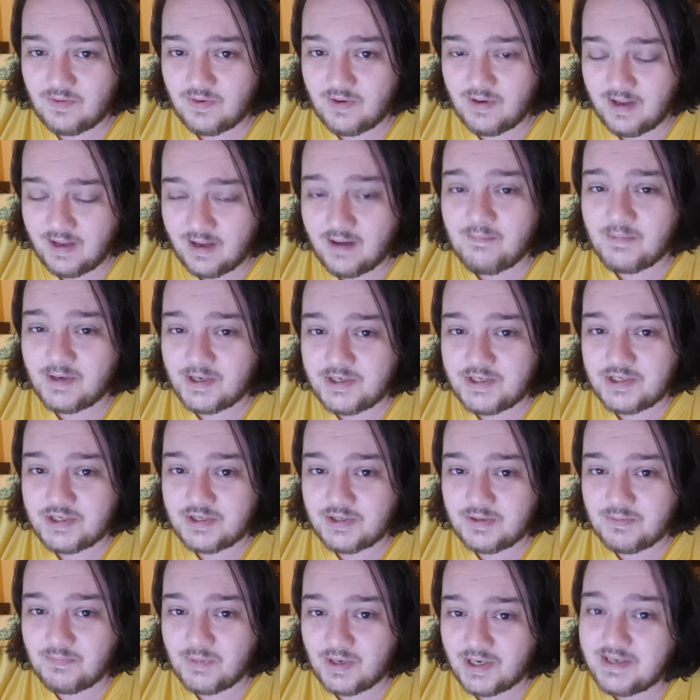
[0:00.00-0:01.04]
how
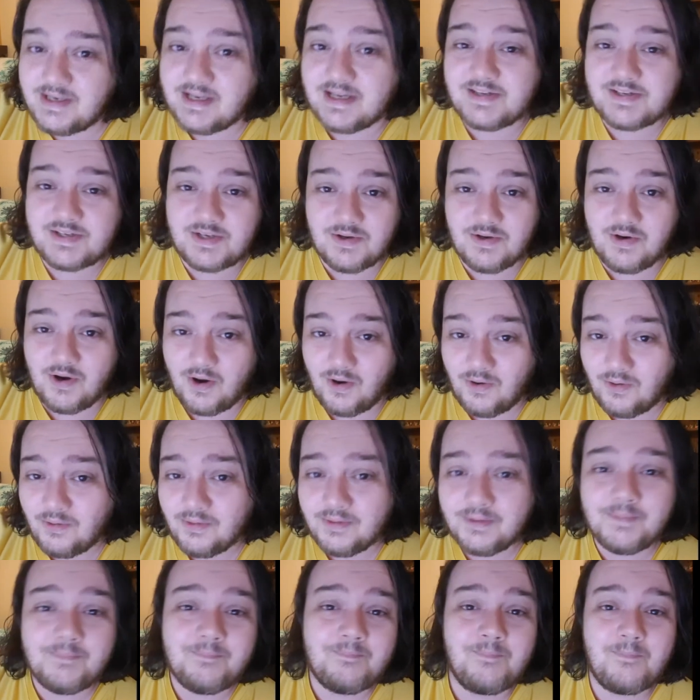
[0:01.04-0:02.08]
much my desk could
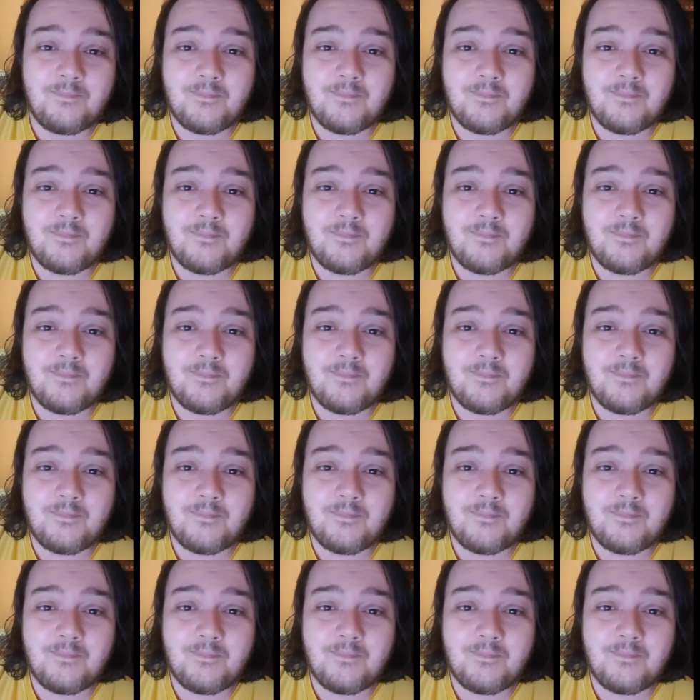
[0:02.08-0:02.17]
hold.